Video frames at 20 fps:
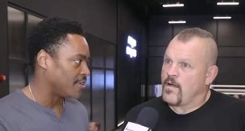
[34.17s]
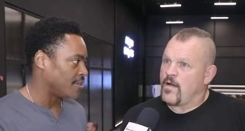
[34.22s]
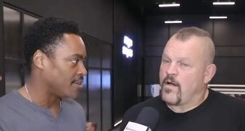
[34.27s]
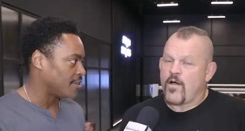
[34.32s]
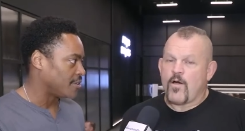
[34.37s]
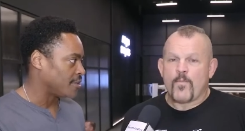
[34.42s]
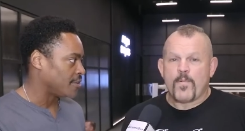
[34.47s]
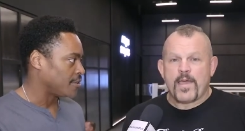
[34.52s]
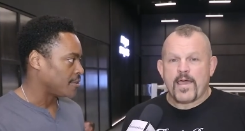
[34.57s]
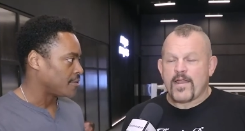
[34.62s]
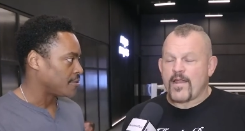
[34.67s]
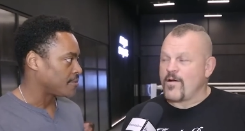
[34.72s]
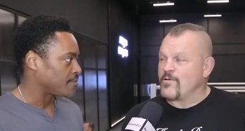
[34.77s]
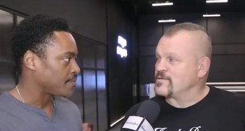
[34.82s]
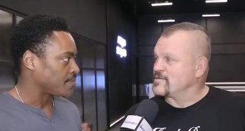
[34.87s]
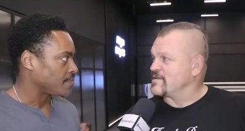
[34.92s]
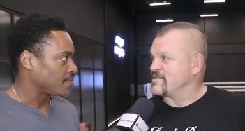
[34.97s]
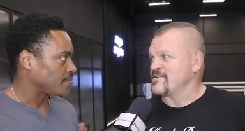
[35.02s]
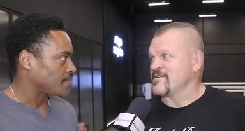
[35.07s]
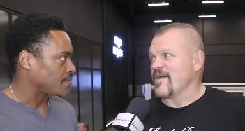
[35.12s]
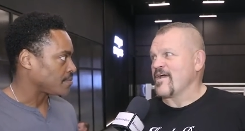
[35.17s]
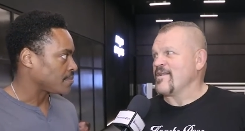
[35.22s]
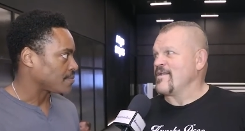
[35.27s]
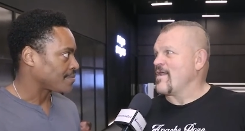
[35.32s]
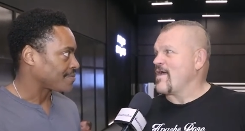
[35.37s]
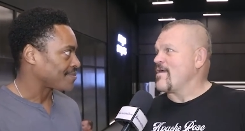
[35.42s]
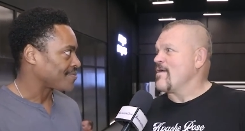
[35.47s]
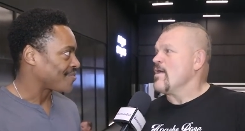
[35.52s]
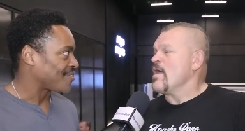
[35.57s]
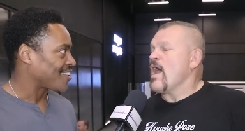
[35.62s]
Speaker 1: Oh man, I was
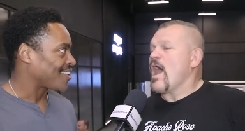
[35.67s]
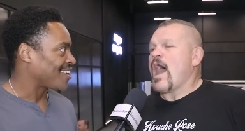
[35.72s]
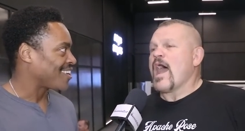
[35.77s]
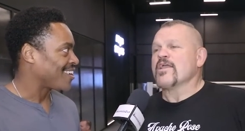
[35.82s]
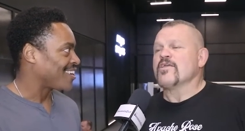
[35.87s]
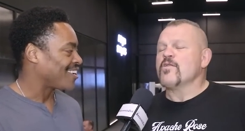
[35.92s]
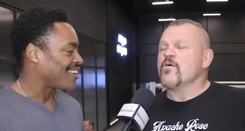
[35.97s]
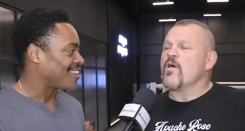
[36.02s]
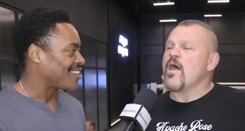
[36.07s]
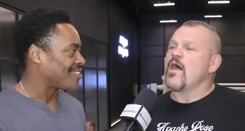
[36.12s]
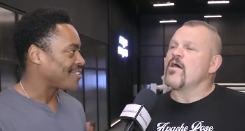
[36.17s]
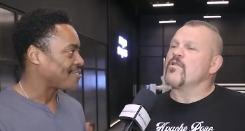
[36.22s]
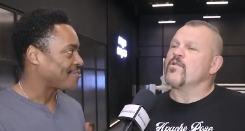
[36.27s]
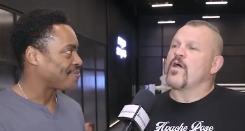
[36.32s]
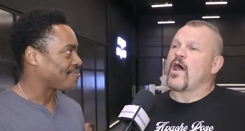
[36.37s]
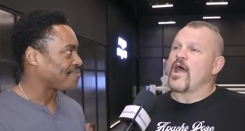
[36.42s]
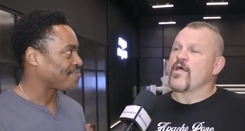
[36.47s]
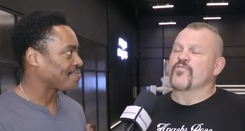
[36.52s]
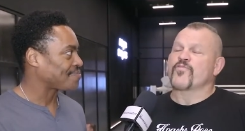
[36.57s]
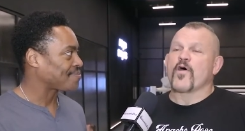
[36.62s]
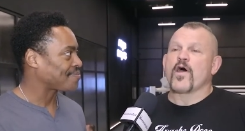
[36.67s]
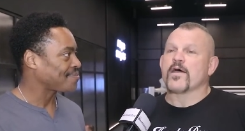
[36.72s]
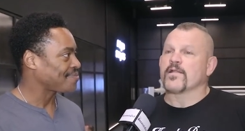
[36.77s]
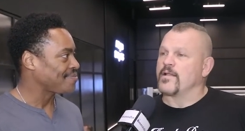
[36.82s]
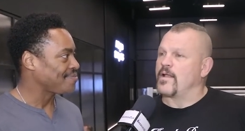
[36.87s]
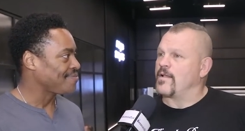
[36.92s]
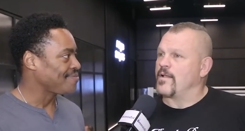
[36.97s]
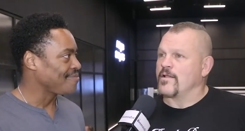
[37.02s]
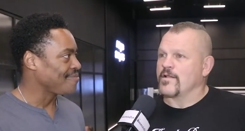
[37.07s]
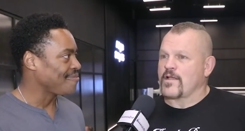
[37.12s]
excited. I, you know, I, I
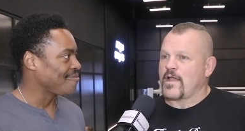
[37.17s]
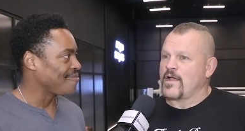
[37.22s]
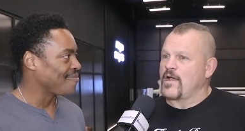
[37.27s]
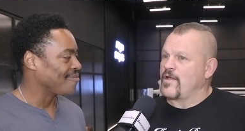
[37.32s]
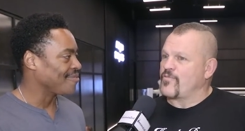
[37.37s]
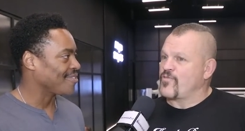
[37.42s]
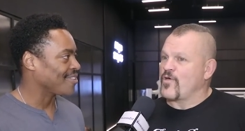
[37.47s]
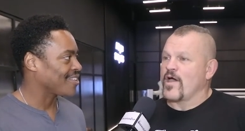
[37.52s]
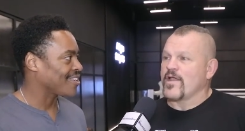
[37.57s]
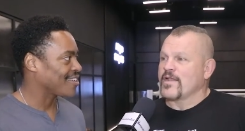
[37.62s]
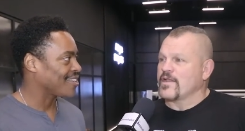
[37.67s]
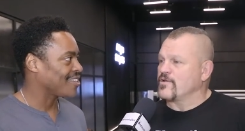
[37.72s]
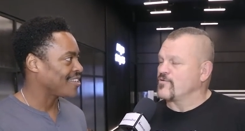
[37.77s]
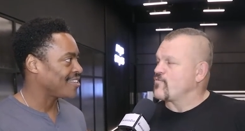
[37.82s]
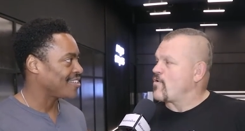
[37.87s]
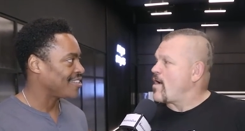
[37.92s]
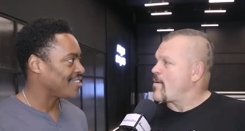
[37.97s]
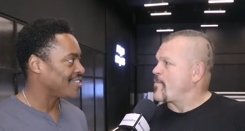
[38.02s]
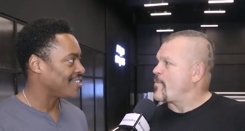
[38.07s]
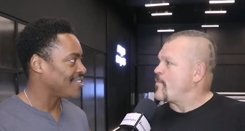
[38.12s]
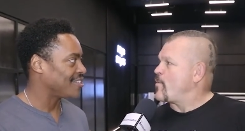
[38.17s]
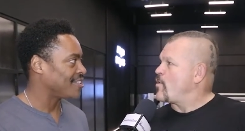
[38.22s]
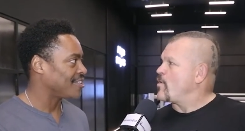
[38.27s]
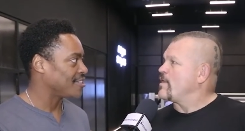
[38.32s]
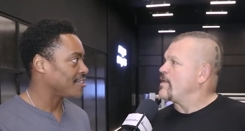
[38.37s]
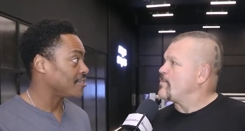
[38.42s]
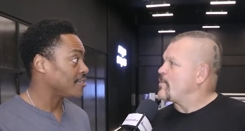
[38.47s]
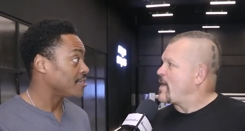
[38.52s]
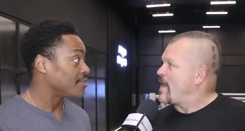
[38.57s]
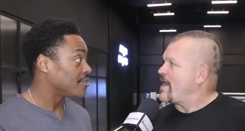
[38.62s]
thought I thought he could drop him
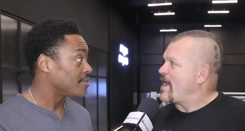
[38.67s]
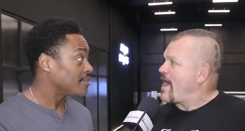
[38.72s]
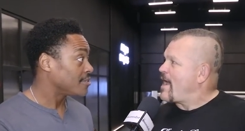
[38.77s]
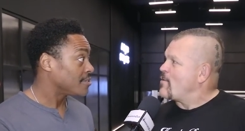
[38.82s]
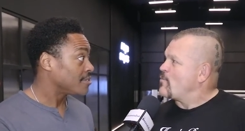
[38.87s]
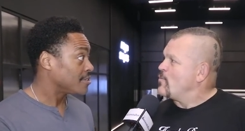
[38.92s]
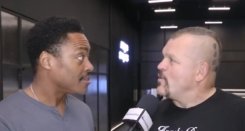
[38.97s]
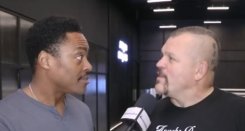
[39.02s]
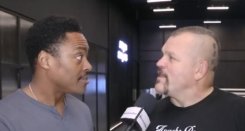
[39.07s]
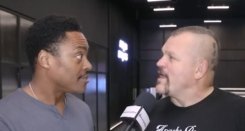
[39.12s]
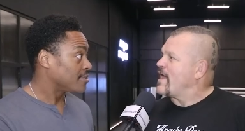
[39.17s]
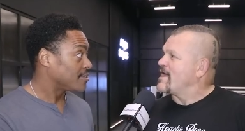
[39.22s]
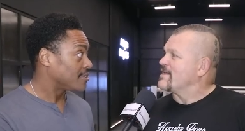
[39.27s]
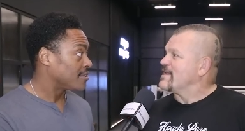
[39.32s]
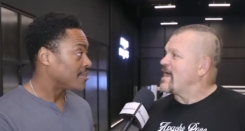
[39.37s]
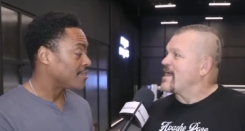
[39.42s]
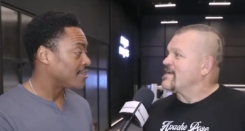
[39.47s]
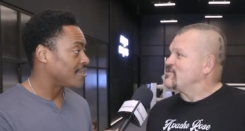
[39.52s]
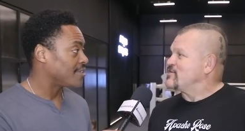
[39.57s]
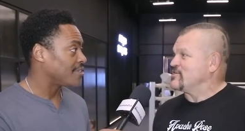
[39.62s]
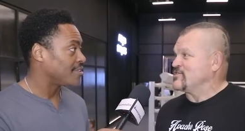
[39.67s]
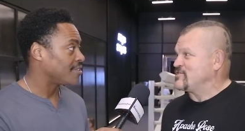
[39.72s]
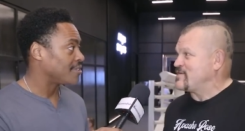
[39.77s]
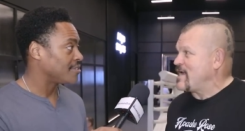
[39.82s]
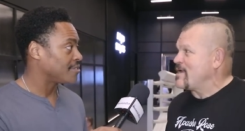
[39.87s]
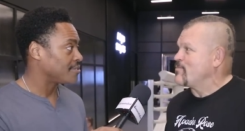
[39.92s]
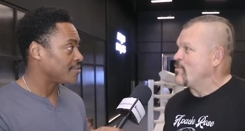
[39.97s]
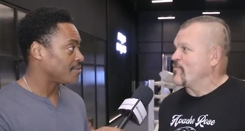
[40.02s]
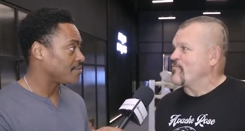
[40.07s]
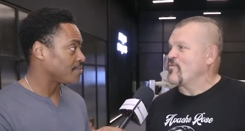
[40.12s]
early, but I, I really had actually
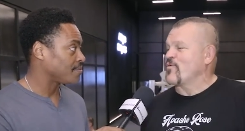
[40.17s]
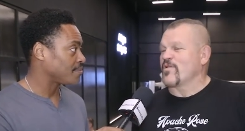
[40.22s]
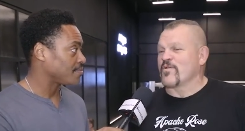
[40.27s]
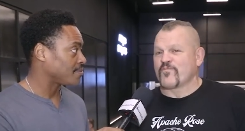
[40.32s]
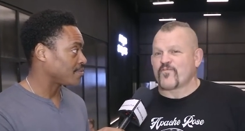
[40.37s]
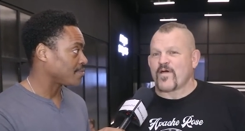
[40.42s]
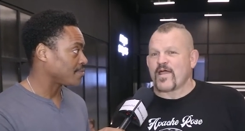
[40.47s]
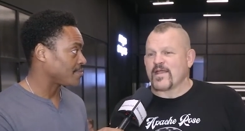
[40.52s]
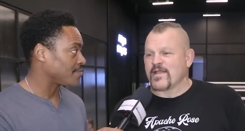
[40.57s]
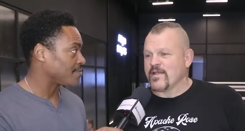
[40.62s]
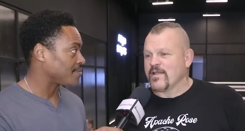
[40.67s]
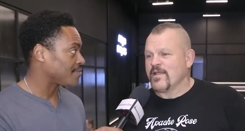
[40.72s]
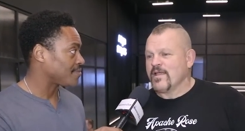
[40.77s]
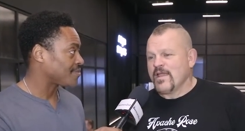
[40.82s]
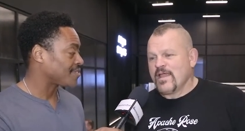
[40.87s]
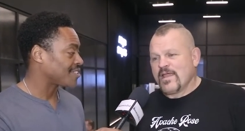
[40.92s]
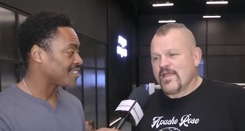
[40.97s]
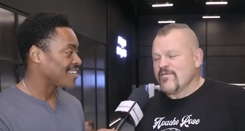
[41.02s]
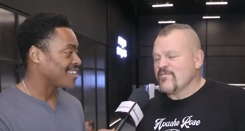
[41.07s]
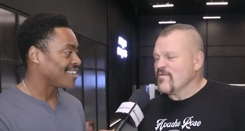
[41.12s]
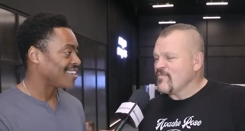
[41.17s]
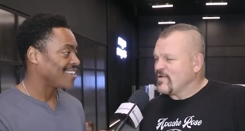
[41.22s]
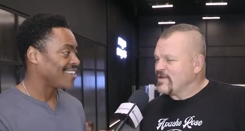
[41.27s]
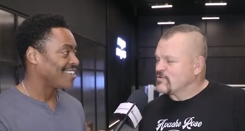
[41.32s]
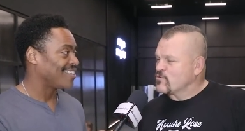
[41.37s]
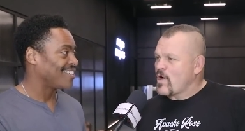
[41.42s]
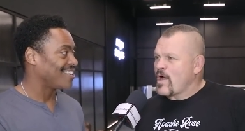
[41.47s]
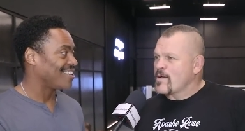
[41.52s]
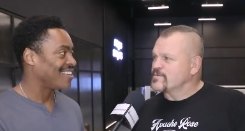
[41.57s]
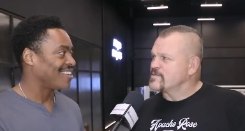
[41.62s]
said before the fight, even if
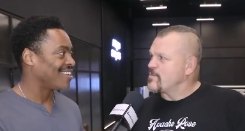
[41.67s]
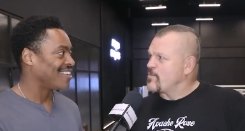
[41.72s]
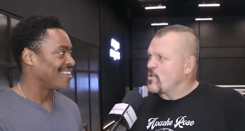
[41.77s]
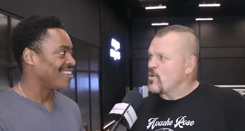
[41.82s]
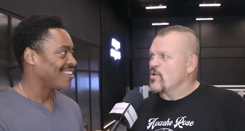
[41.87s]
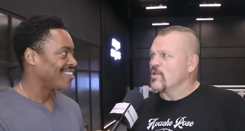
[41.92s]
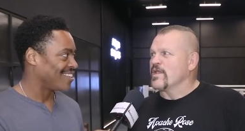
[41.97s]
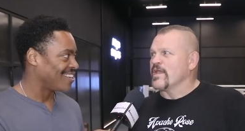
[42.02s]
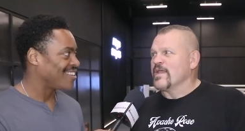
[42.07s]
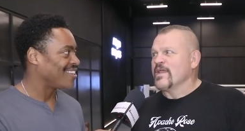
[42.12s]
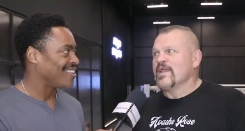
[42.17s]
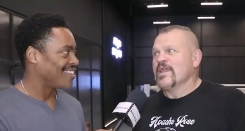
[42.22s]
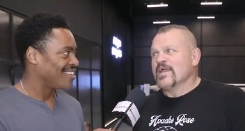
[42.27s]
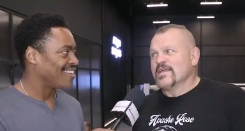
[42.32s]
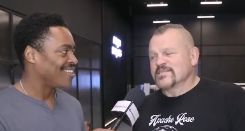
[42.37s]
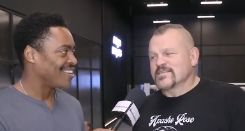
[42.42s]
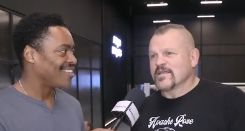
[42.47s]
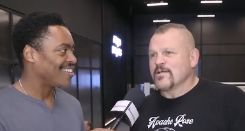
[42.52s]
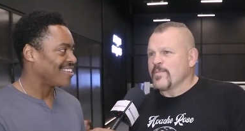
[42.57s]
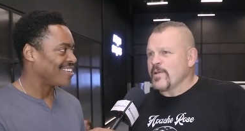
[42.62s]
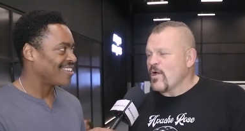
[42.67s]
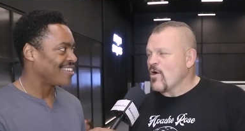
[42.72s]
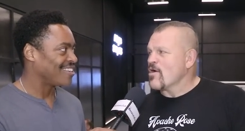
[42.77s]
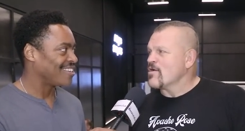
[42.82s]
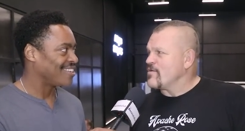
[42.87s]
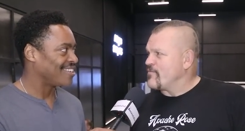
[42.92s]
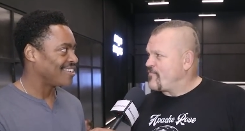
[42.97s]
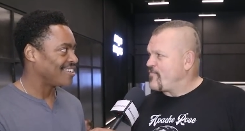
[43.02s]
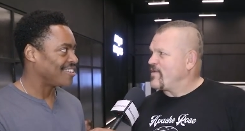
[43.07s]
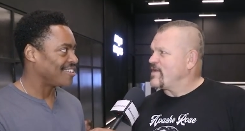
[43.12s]
he drops him early, it's going to be
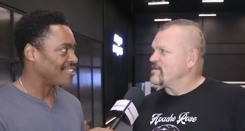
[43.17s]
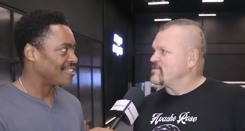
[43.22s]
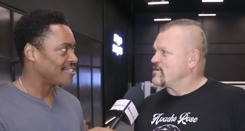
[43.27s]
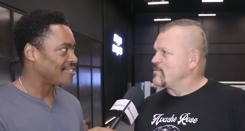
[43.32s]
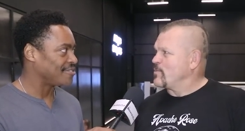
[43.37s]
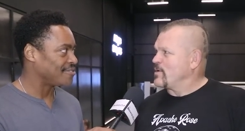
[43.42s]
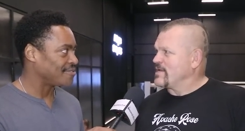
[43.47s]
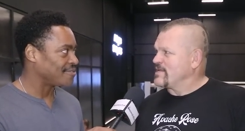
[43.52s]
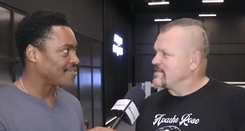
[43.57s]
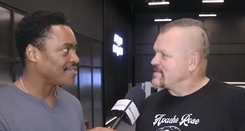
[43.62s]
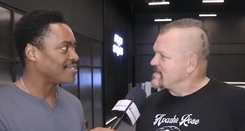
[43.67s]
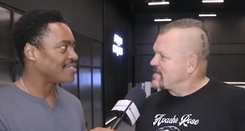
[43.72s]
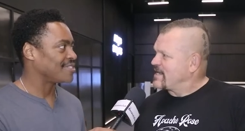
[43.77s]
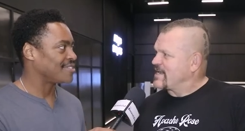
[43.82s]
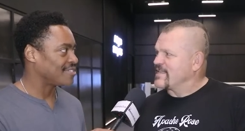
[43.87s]
hard to finish him. He's going